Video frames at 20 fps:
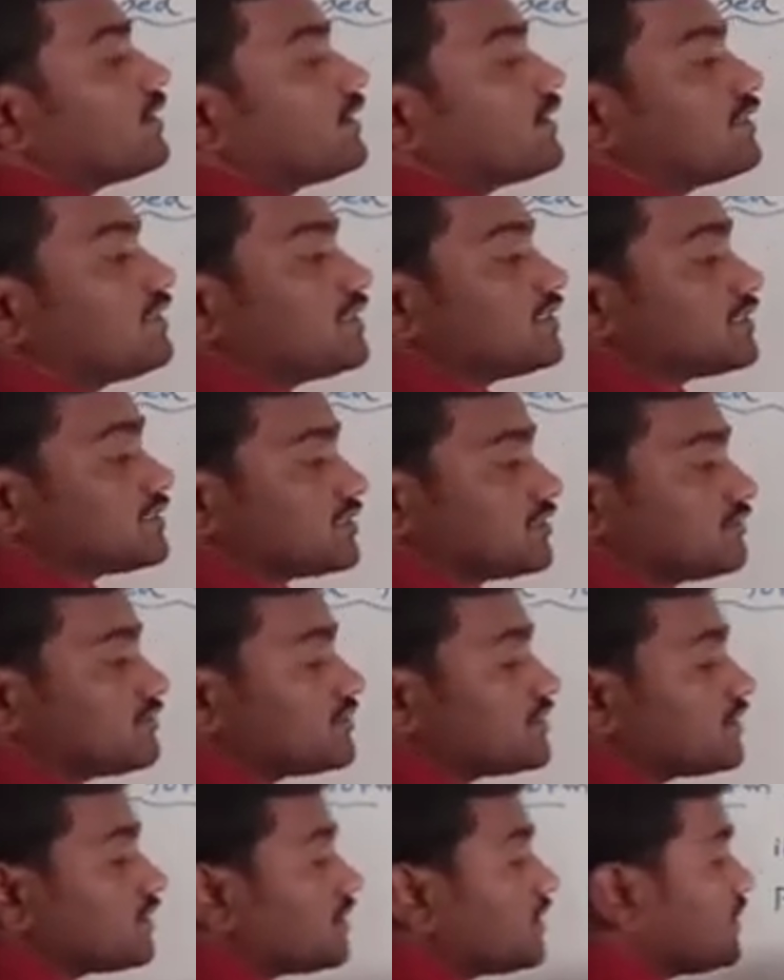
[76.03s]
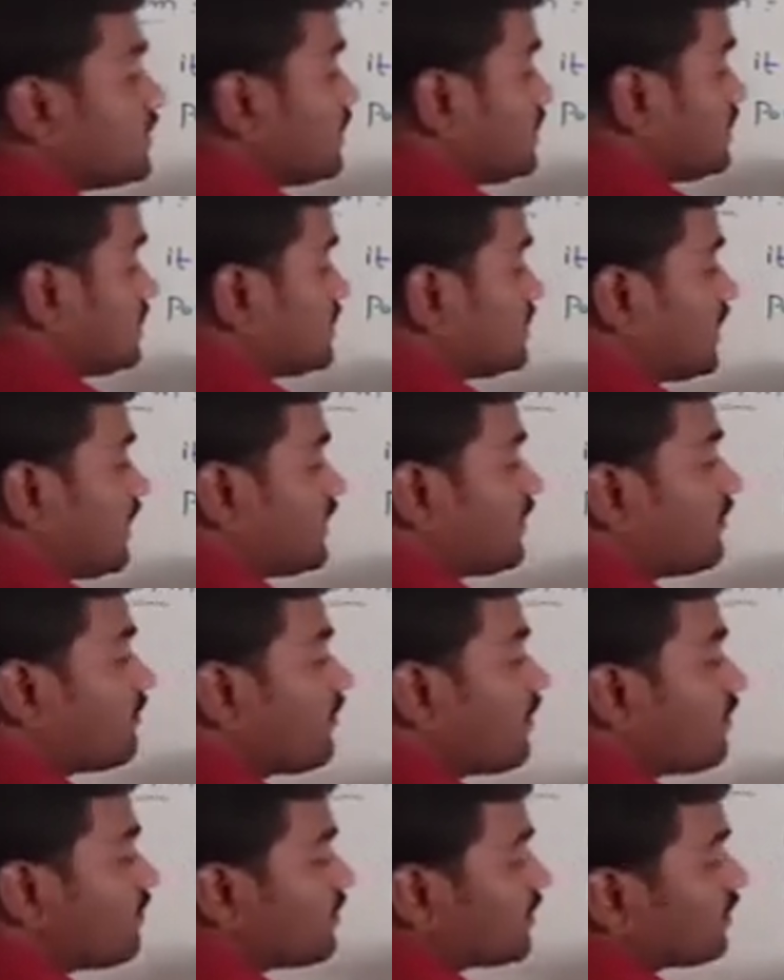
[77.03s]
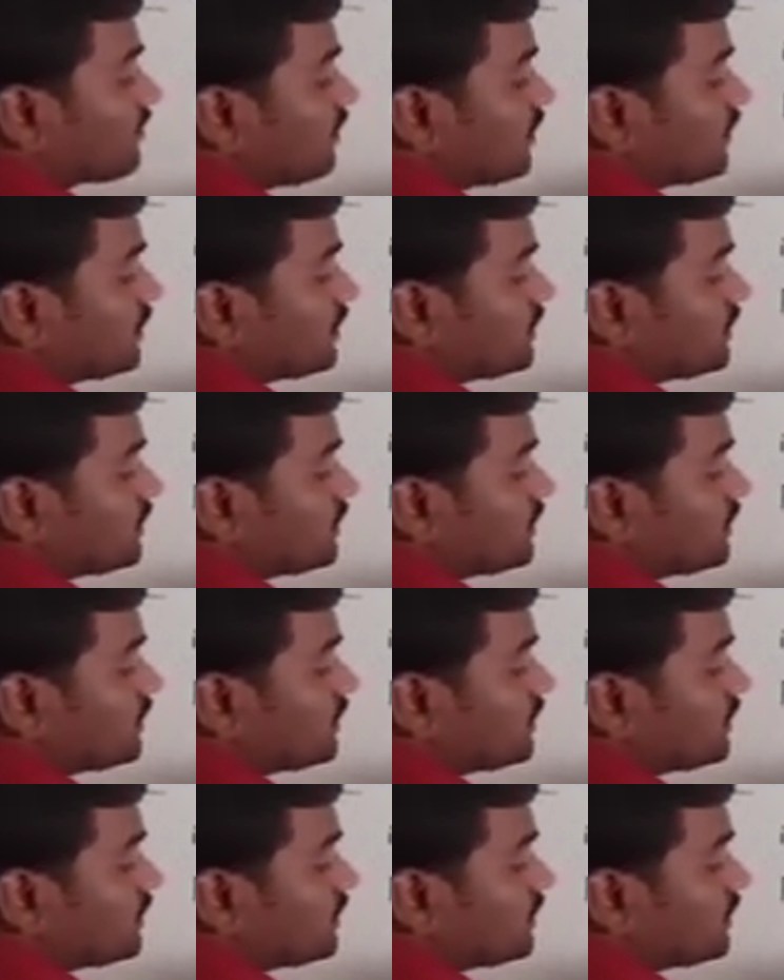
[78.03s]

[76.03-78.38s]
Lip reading: Then the since the standard form